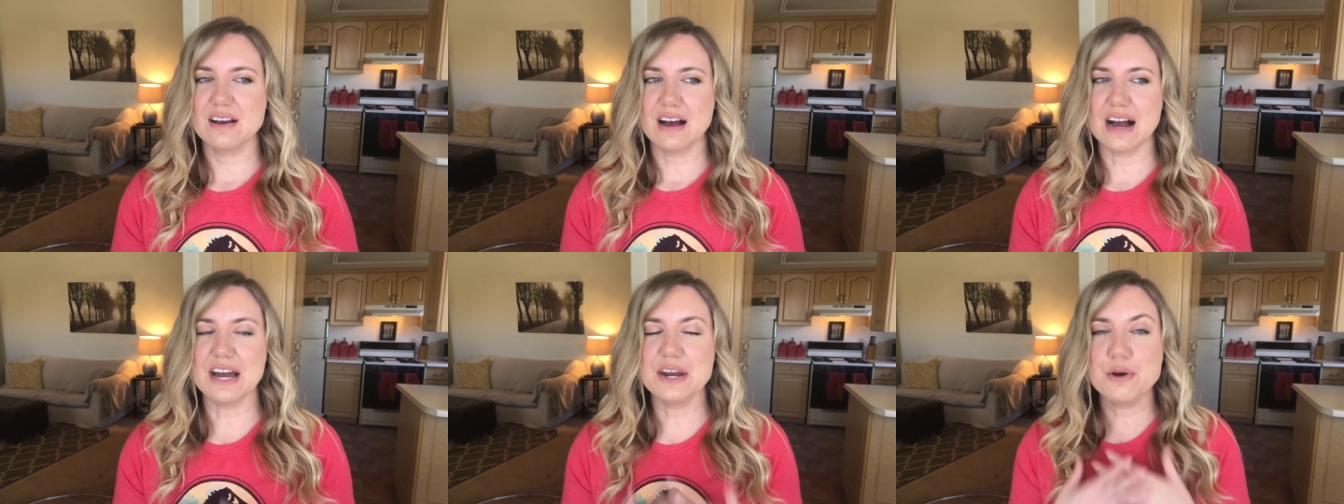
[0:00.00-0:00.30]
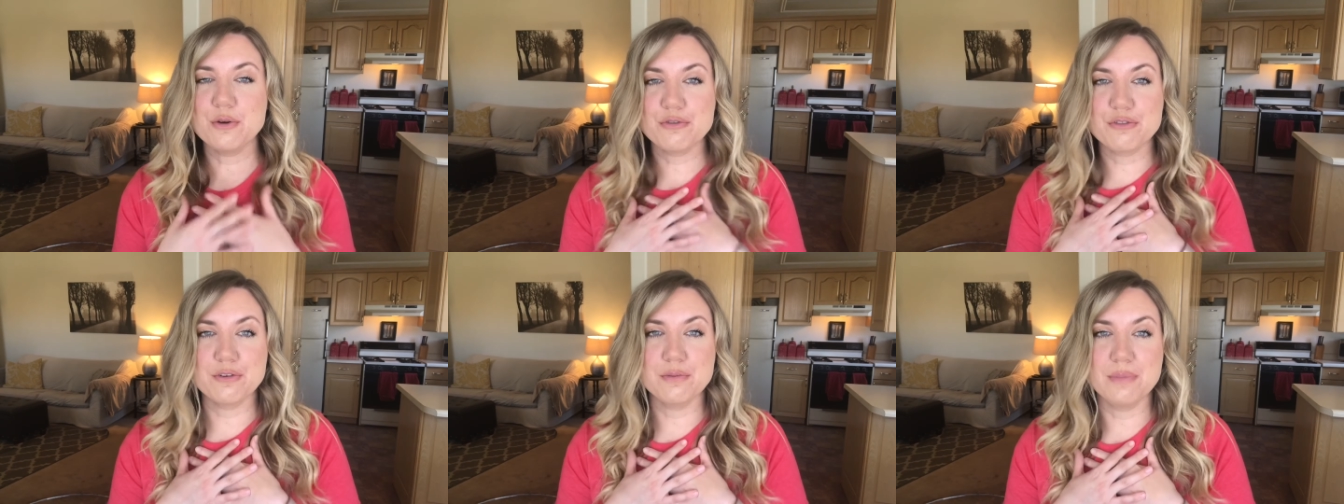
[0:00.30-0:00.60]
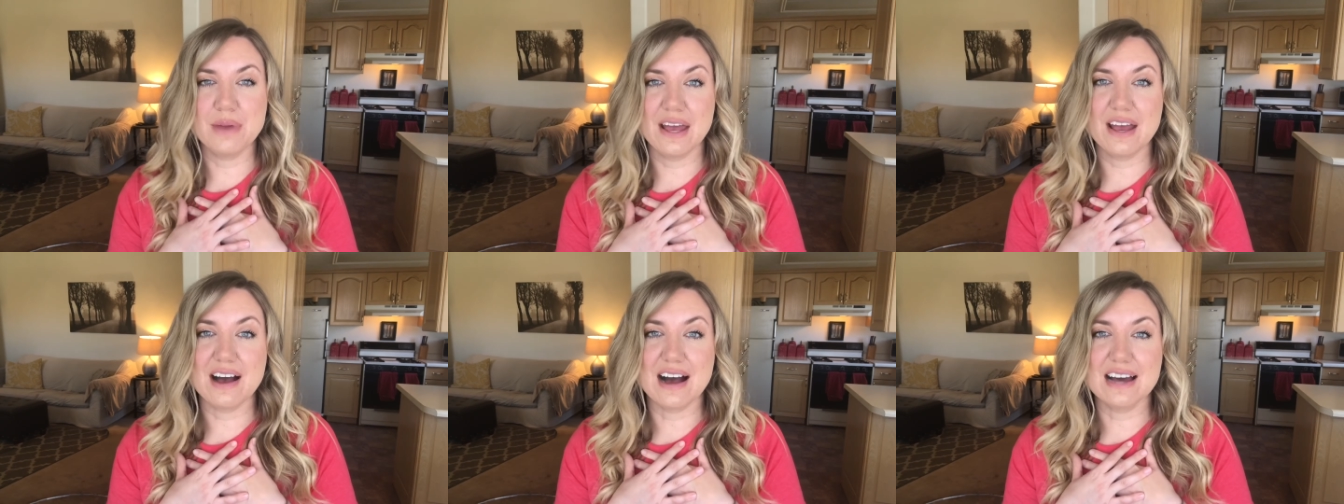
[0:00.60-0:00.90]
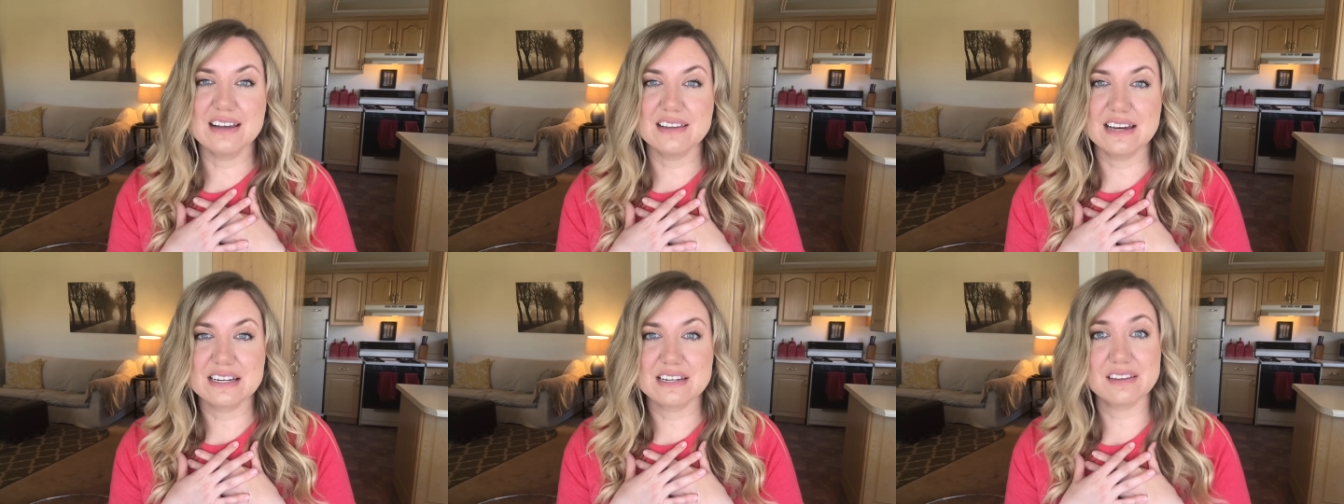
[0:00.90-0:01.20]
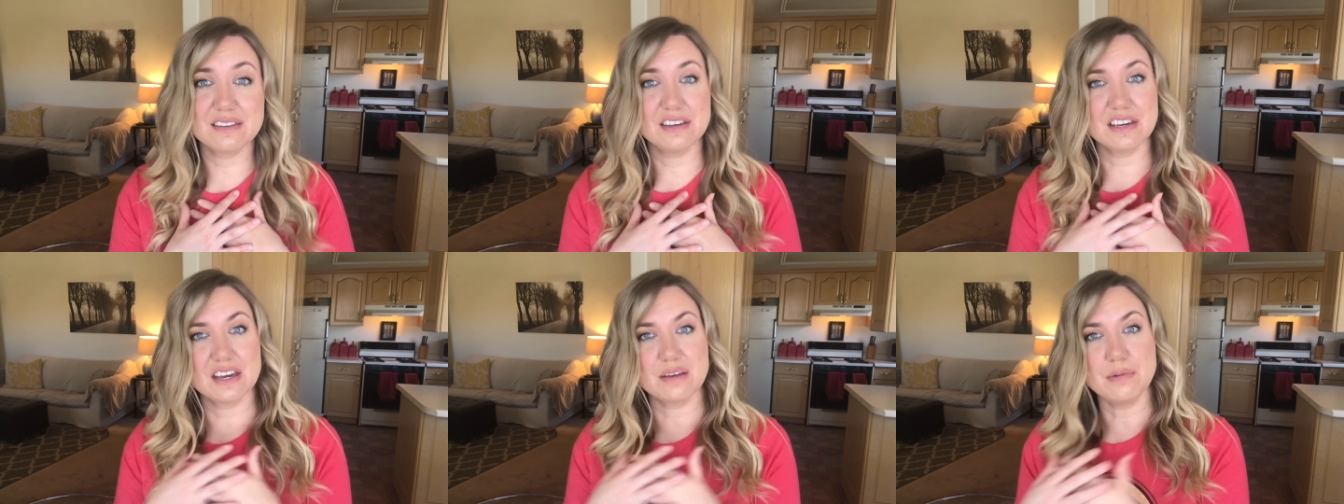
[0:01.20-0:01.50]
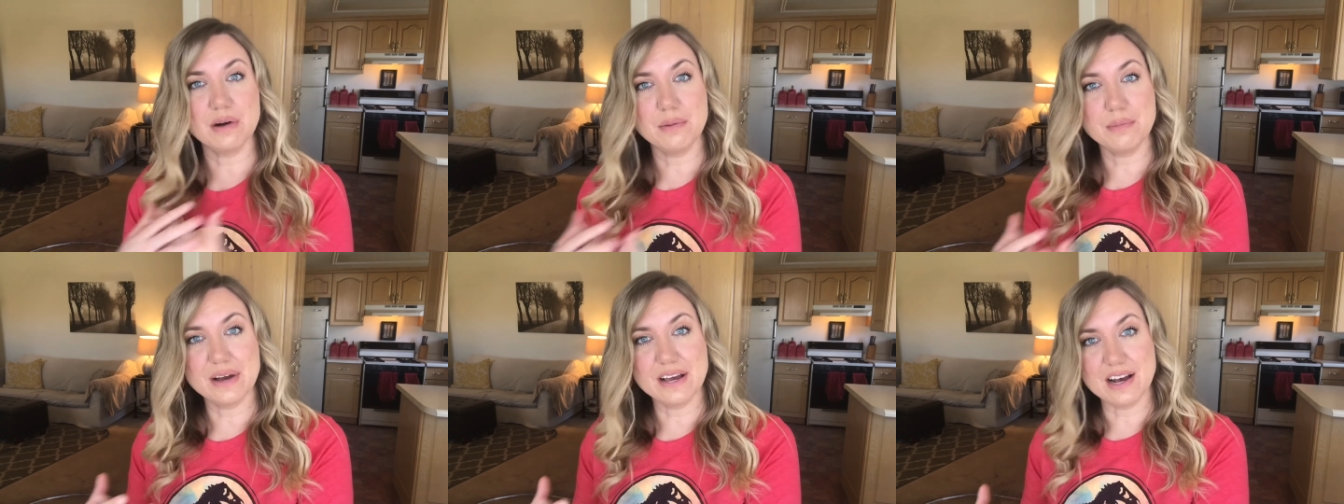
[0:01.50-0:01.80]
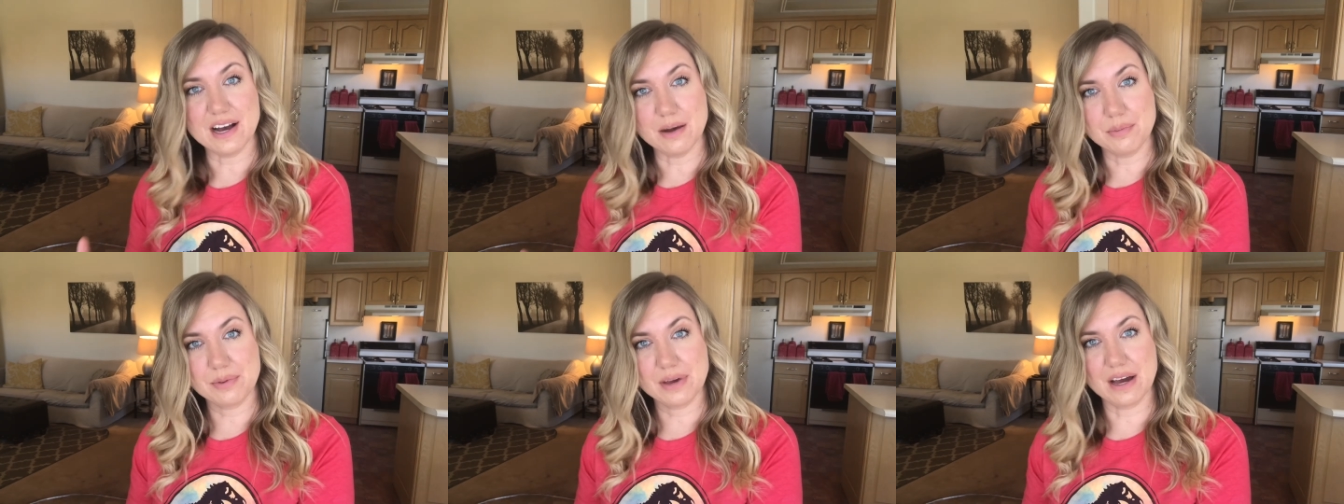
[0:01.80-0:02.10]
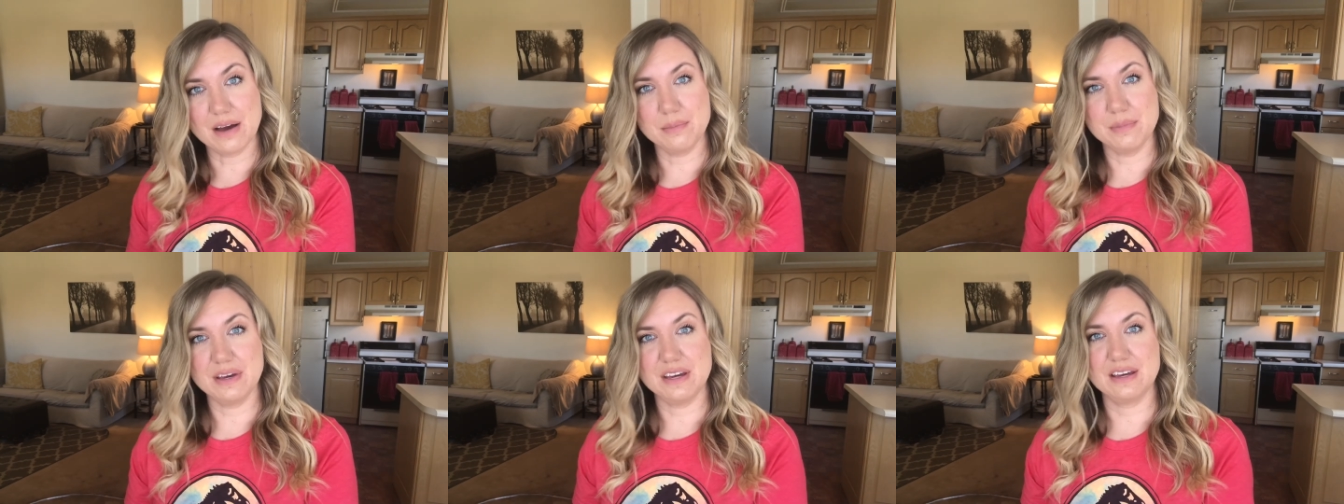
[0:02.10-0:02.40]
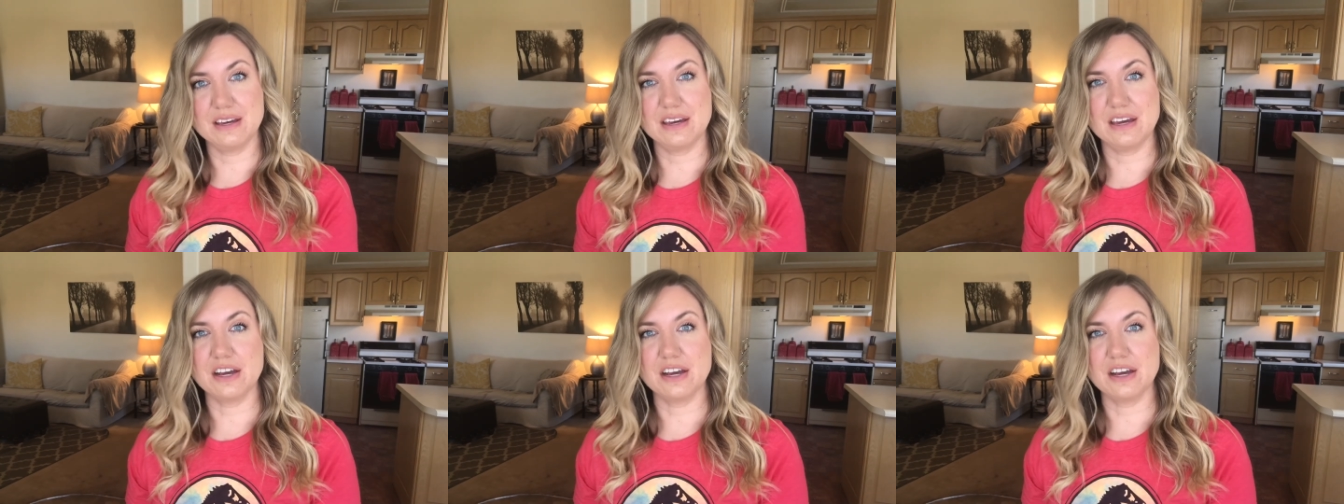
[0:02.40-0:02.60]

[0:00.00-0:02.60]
I know for me, I like to think about my upcoming